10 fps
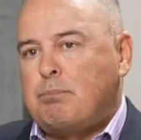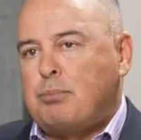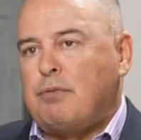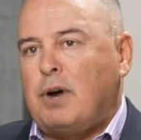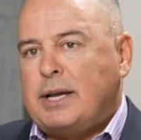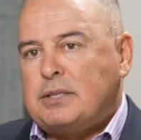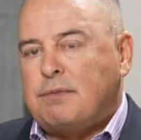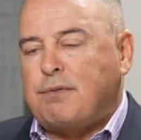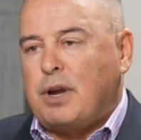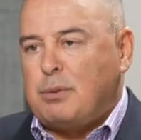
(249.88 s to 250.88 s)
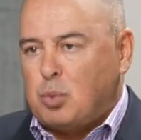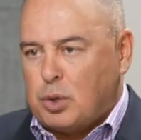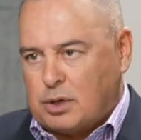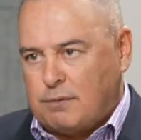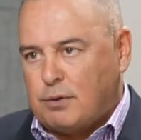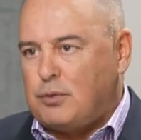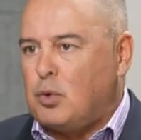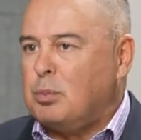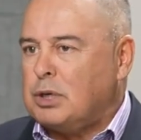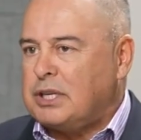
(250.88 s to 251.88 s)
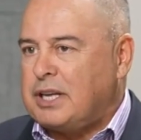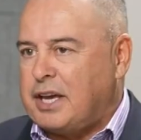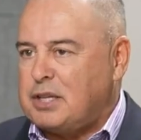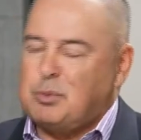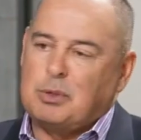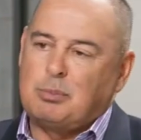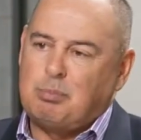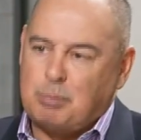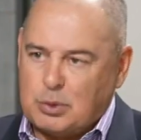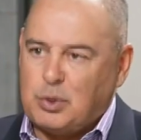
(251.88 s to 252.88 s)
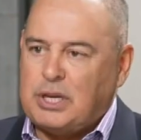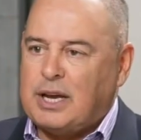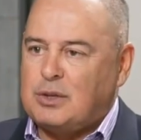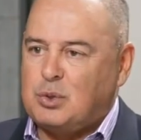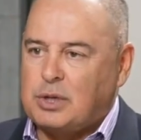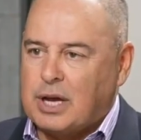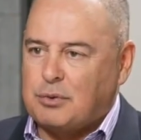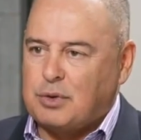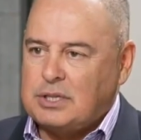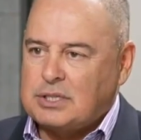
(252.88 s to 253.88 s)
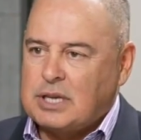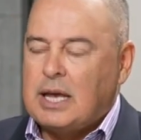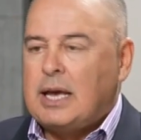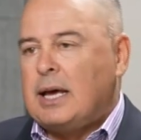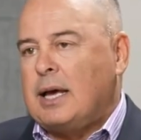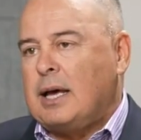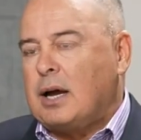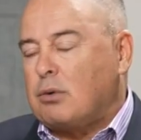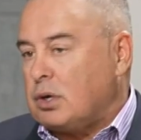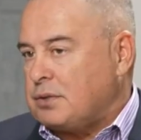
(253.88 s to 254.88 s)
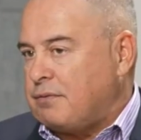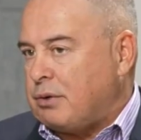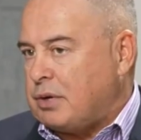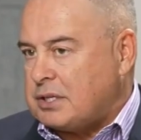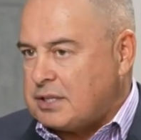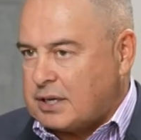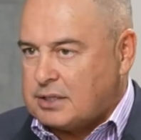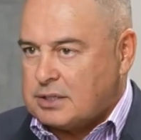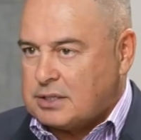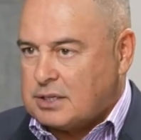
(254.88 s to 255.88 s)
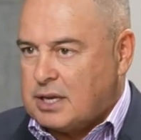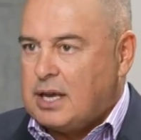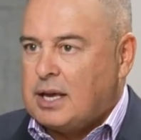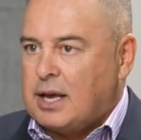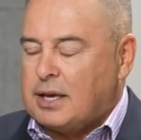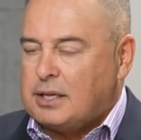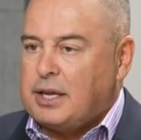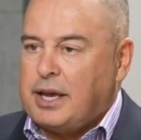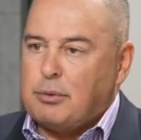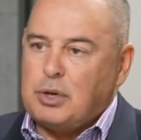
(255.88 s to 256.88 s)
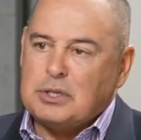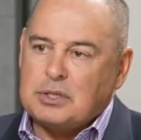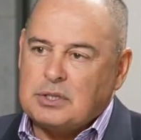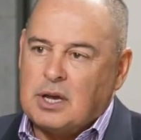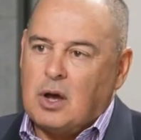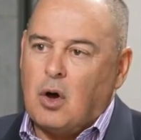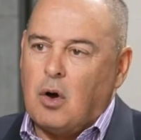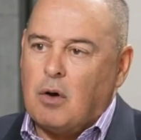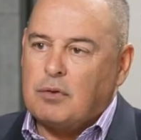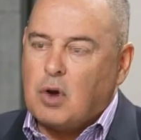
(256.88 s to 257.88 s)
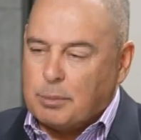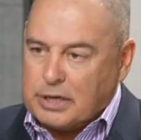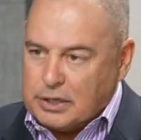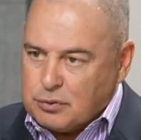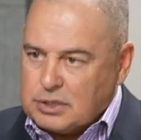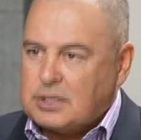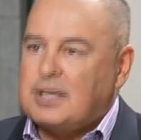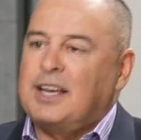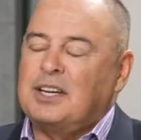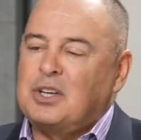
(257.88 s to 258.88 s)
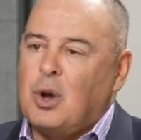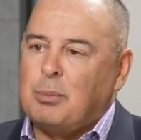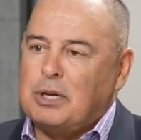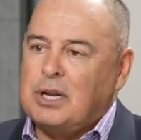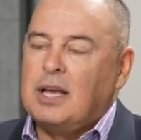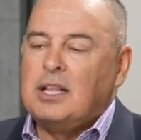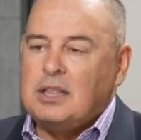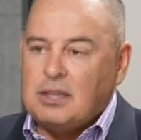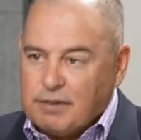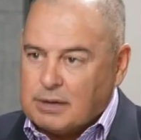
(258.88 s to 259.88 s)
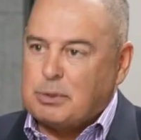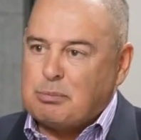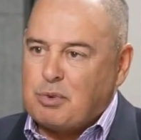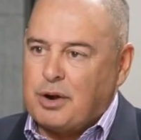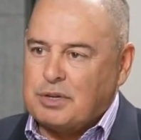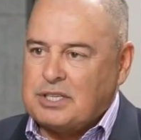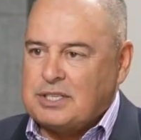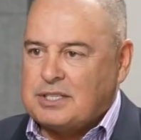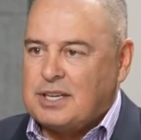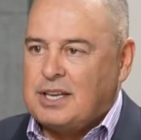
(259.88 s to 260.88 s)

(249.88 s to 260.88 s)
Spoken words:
provides a framework for formal engagement between our two countries across various sectors in the areas of common interest and common development priorities.